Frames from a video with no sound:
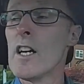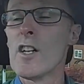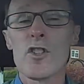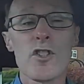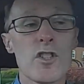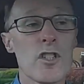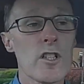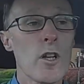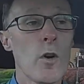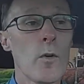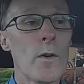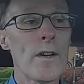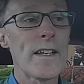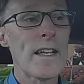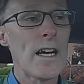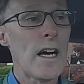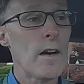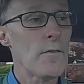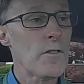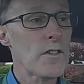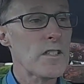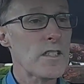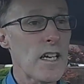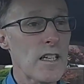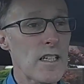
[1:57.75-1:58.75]
slowing down for
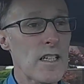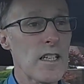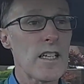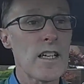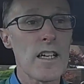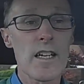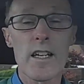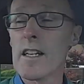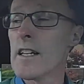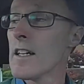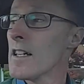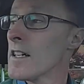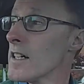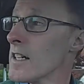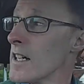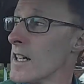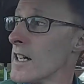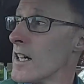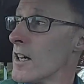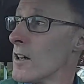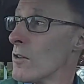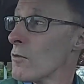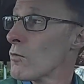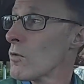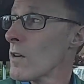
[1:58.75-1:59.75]
second gear,
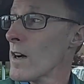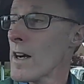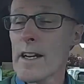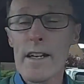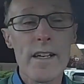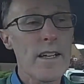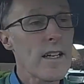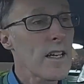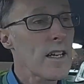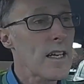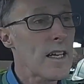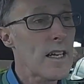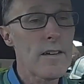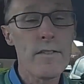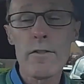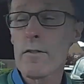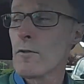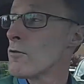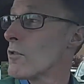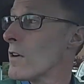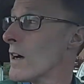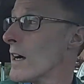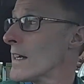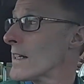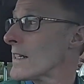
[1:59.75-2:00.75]
right, left,
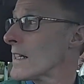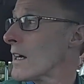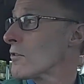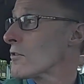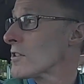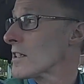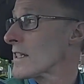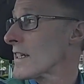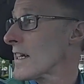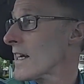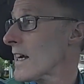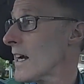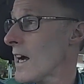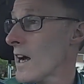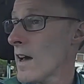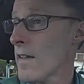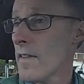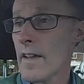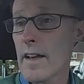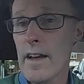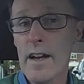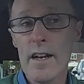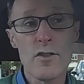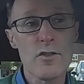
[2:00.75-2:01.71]
right. Now there's a car there, so